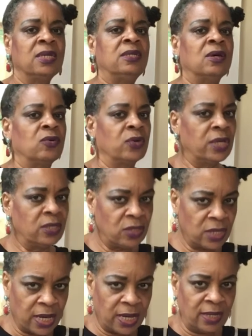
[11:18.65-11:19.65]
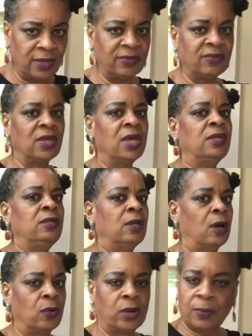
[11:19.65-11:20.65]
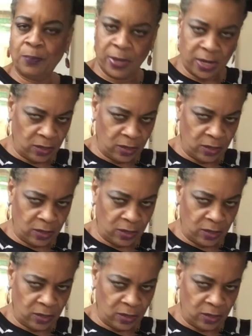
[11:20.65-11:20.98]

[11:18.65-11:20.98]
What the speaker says: Don't get jealous. Don't compare